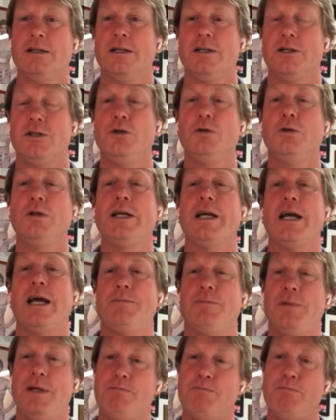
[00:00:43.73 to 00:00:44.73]
Yeah. Yulia
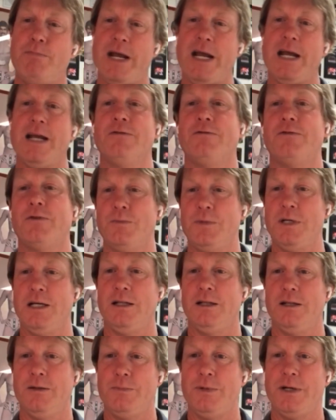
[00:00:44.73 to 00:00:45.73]
had been banned from the
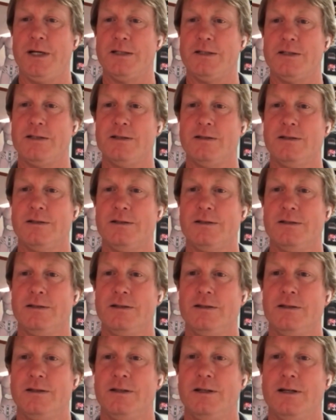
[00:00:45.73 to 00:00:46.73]
Olympics.
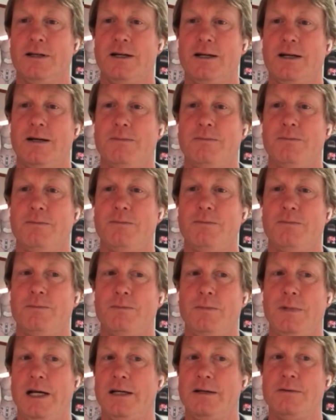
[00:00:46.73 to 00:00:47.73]
Mm-hmm. Um,
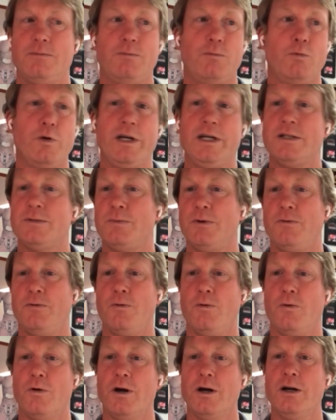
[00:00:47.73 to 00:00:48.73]
like weeks
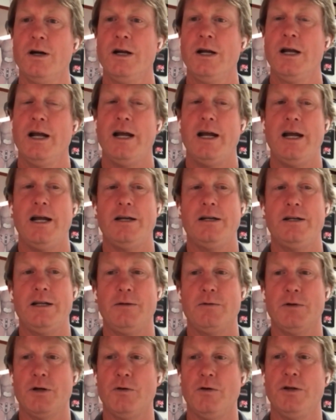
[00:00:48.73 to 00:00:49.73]
before and
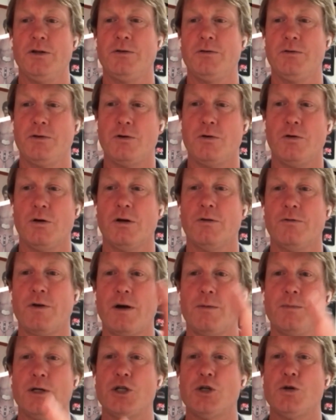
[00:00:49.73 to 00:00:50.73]
they were going through court of
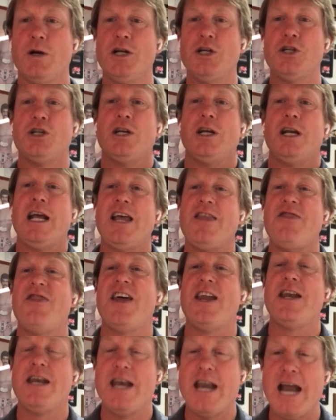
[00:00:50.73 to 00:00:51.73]
arbitration and
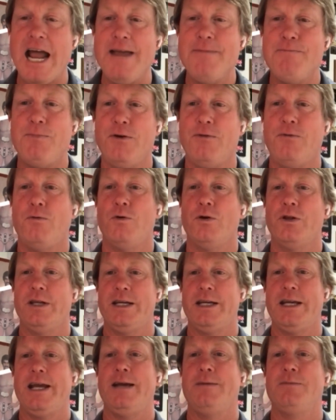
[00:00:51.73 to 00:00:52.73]
the night before the
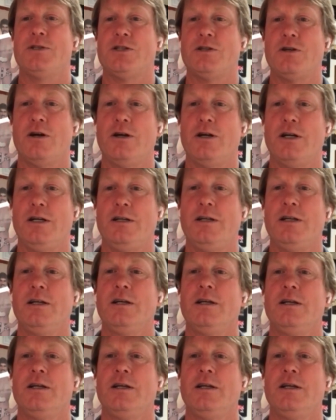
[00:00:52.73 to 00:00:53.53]
game started